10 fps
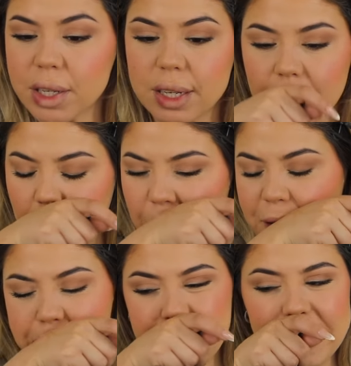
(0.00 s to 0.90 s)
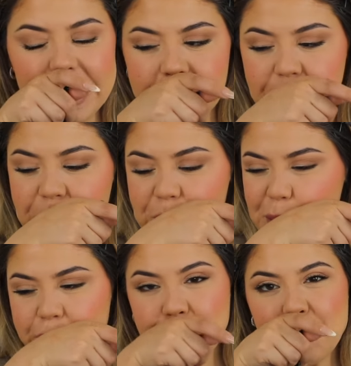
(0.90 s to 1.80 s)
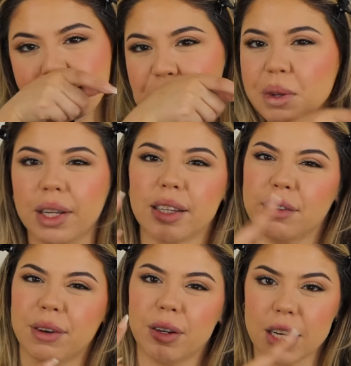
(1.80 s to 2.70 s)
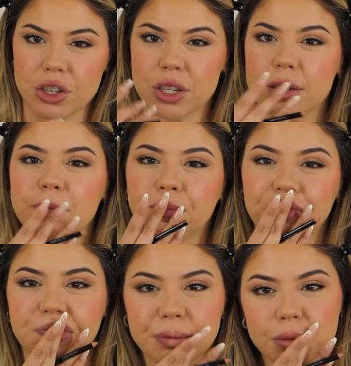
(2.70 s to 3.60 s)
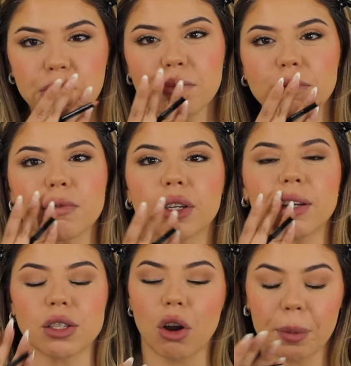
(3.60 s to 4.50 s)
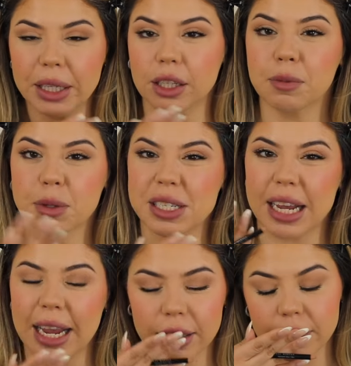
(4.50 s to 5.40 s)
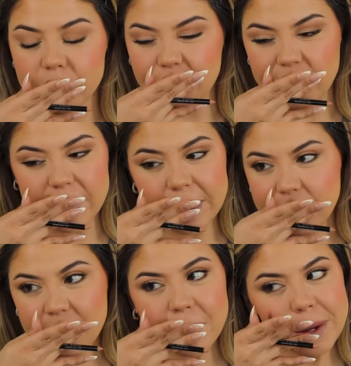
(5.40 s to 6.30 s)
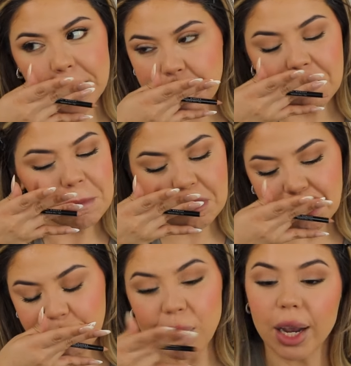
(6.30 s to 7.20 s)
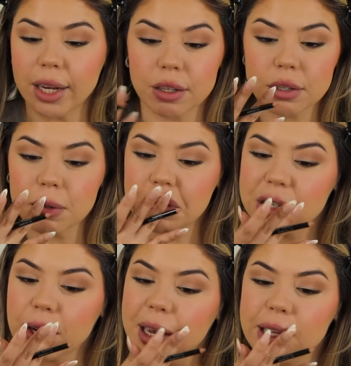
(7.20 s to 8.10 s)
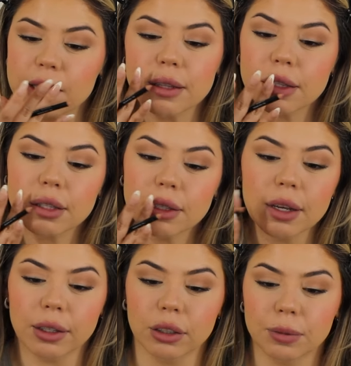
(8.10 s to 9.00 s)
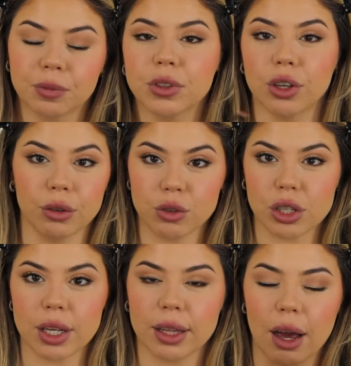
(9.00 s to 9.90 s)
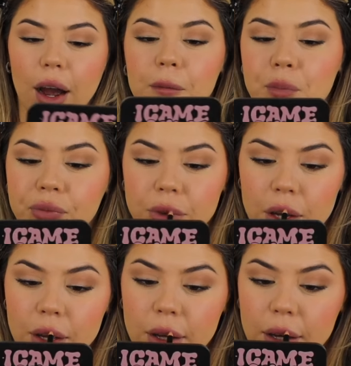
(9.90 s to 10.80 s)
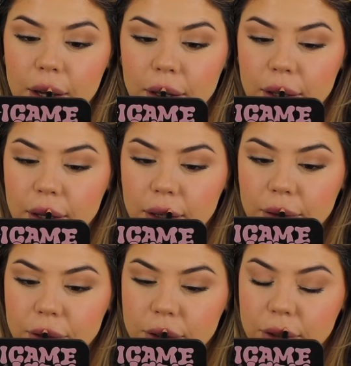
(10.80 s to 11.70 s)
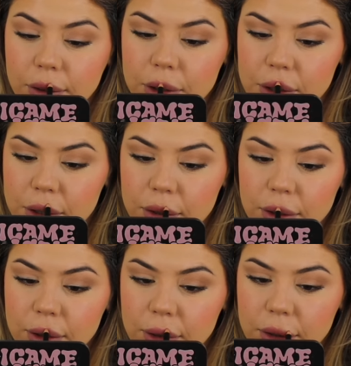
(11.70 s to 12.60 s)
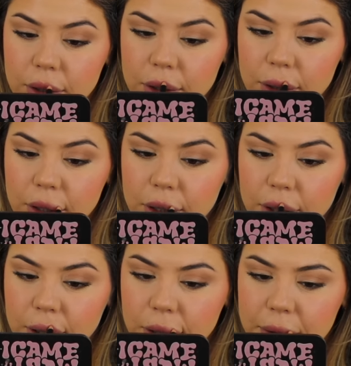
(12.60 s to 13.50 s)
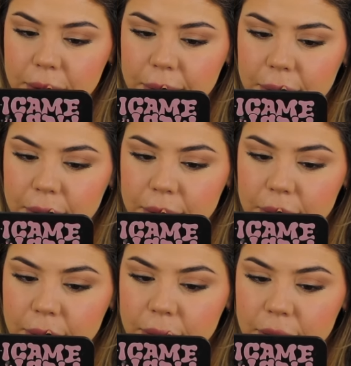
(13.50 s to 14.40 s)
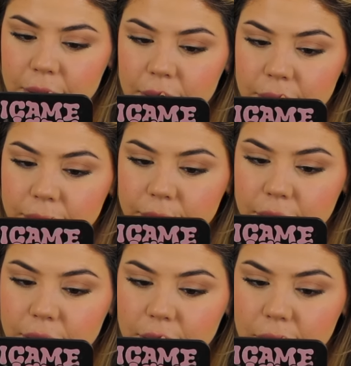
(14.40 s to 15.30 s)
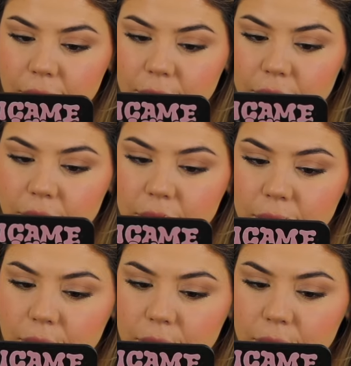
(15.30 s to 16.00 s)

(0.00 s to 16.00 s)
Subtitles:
take off my, like the foundation that's on my lips, because I hate this feeling. I hate it so much. I don't know. So just like that. And then I'm just going to line my lips.